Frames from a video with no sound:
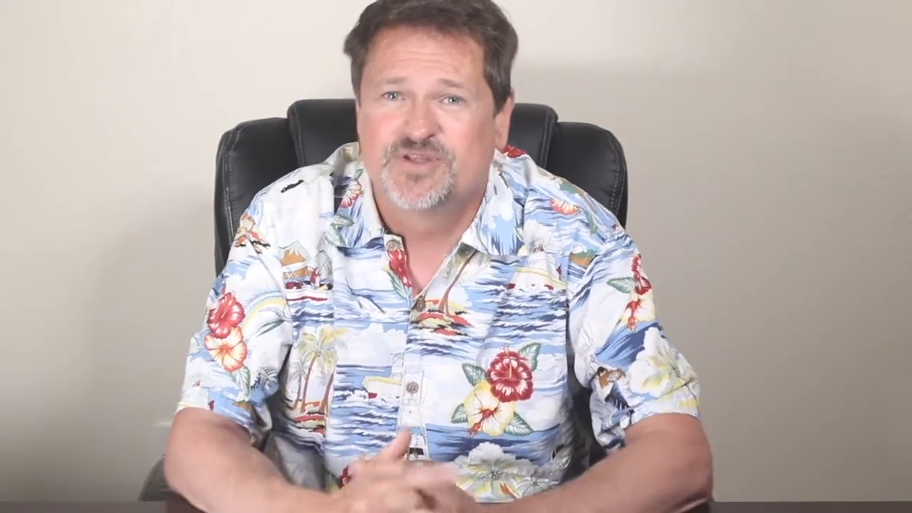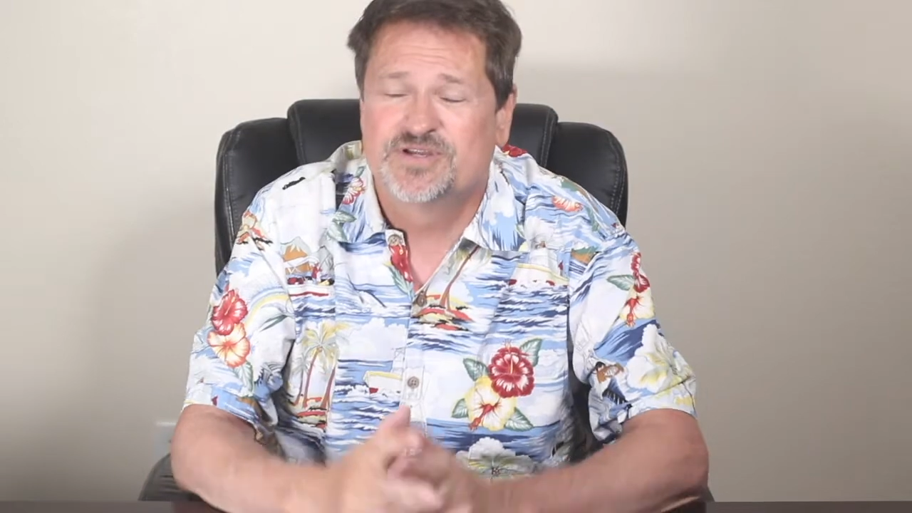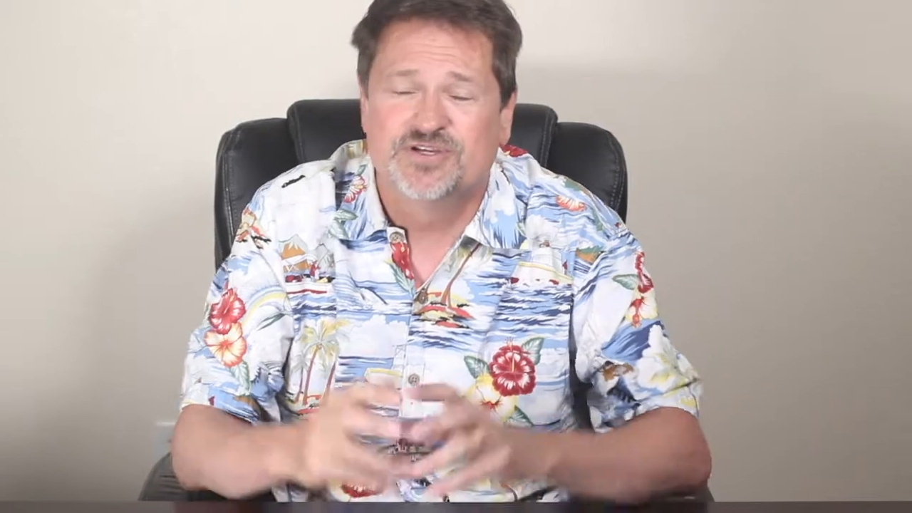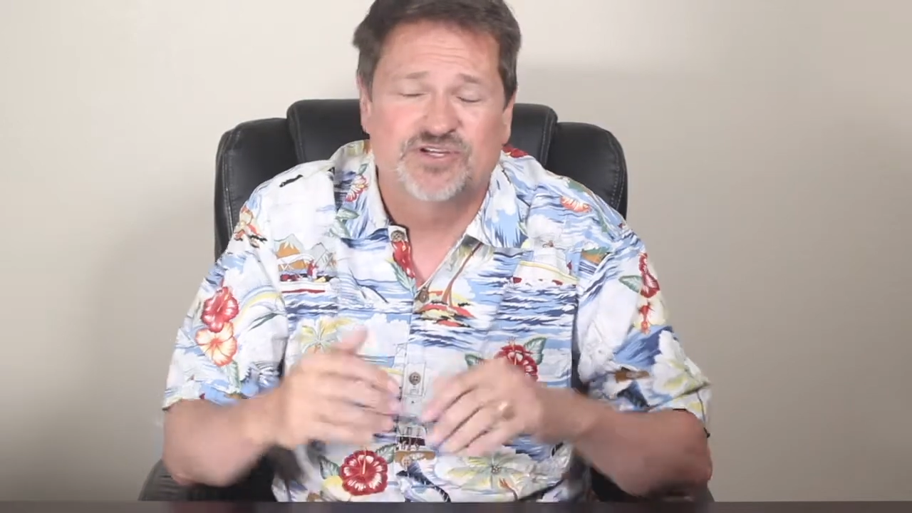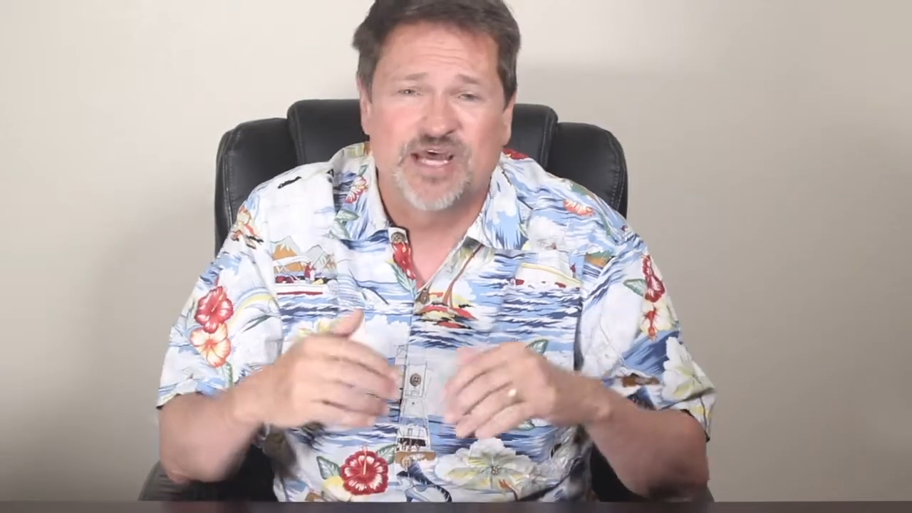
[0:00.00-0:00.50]

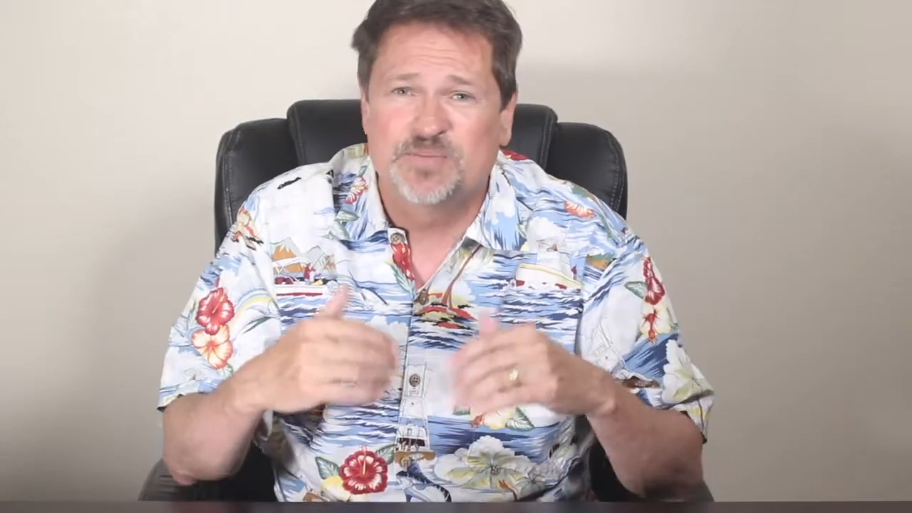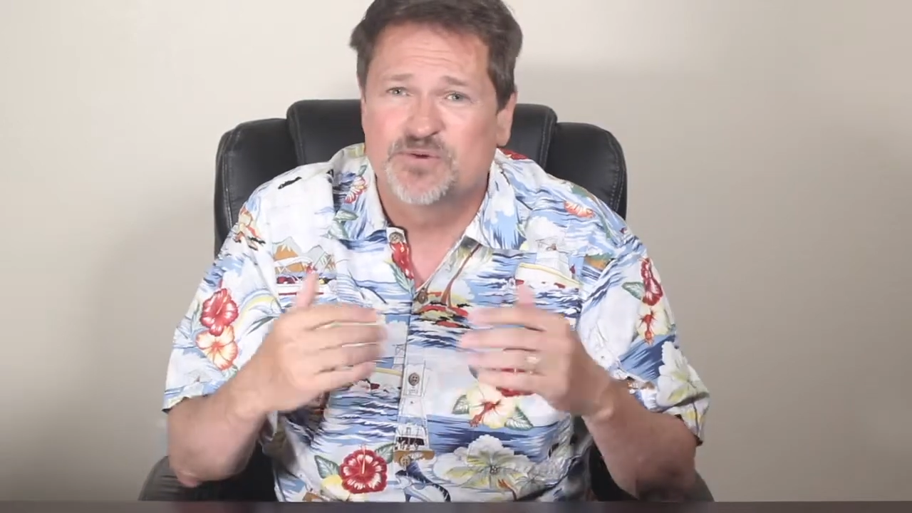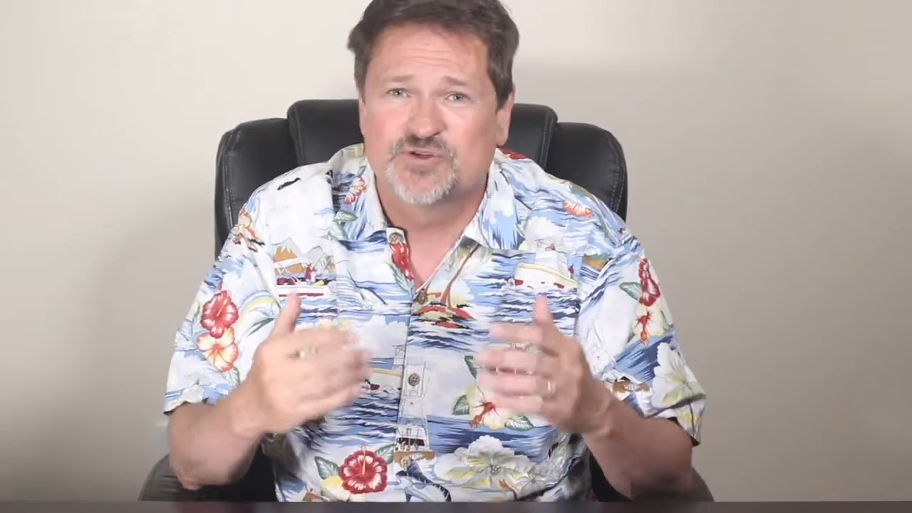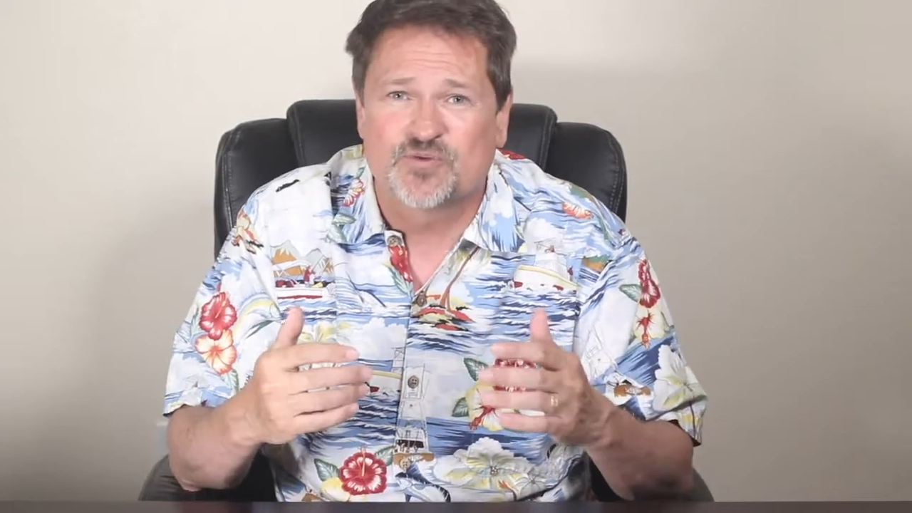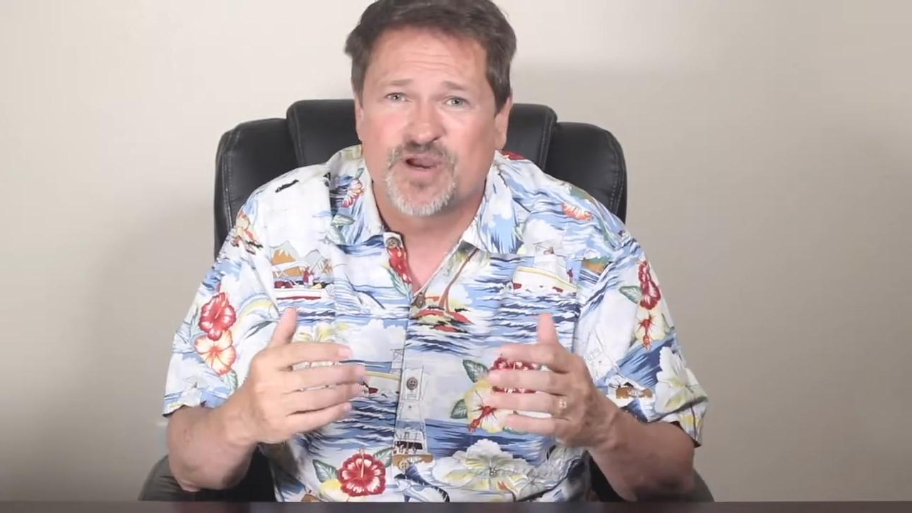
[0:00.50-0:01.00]
The
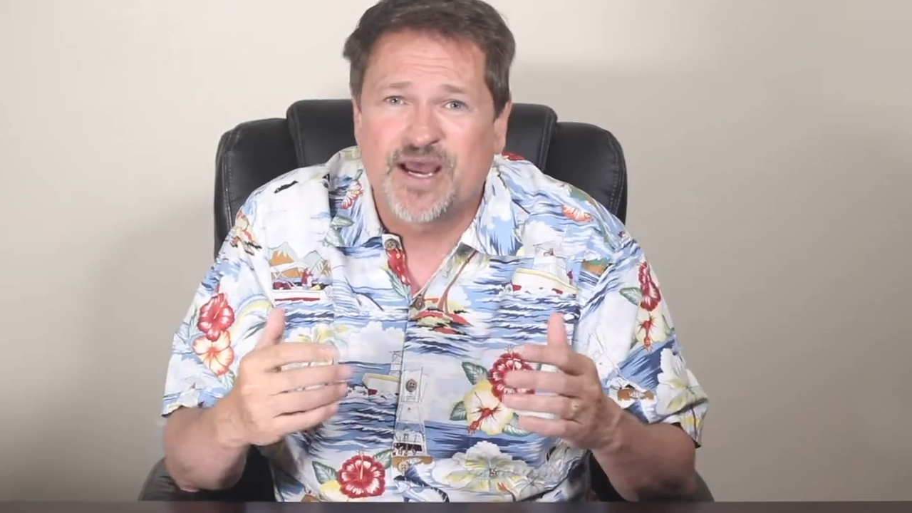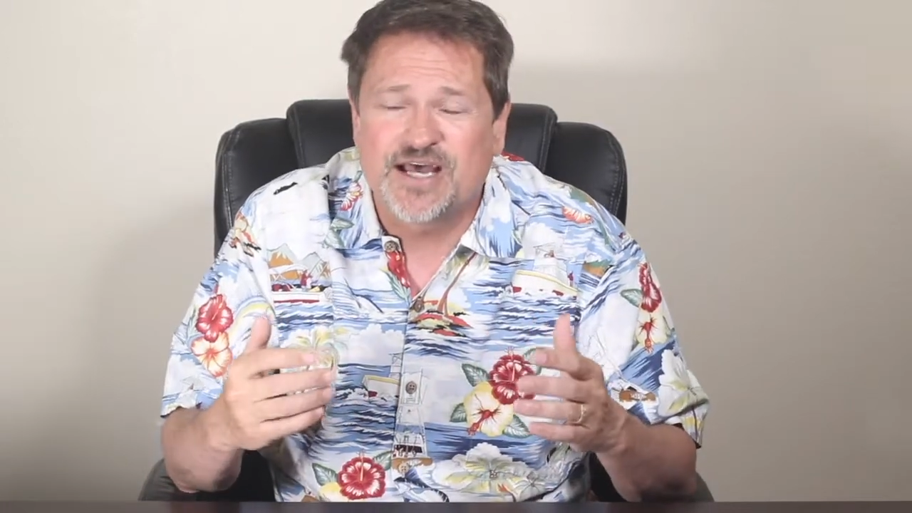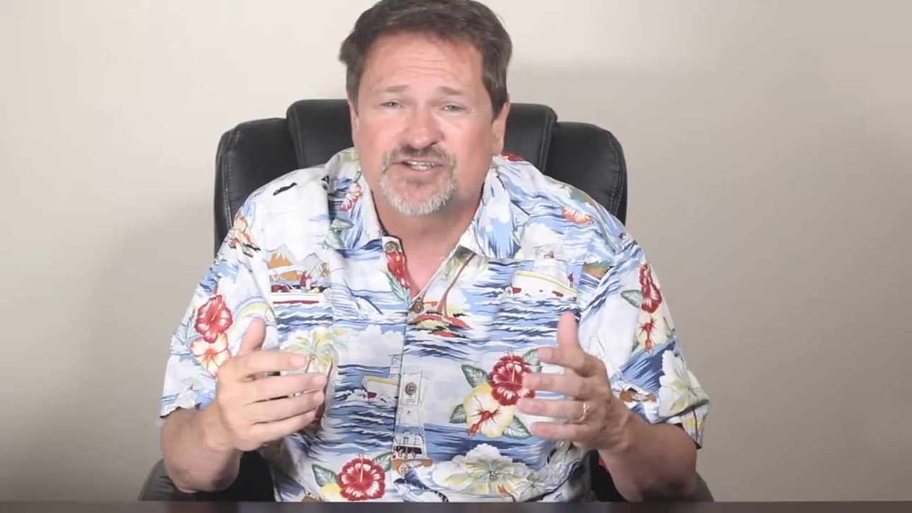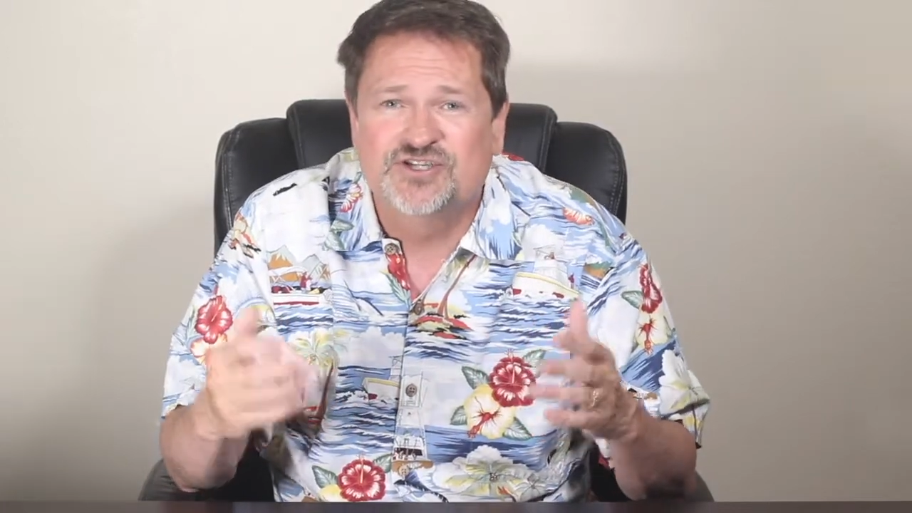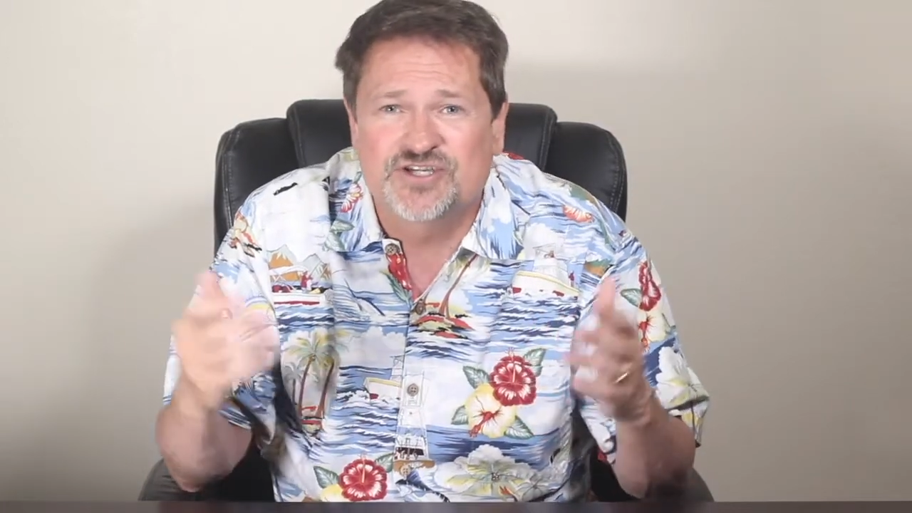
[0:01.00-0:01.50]
disciples were asked,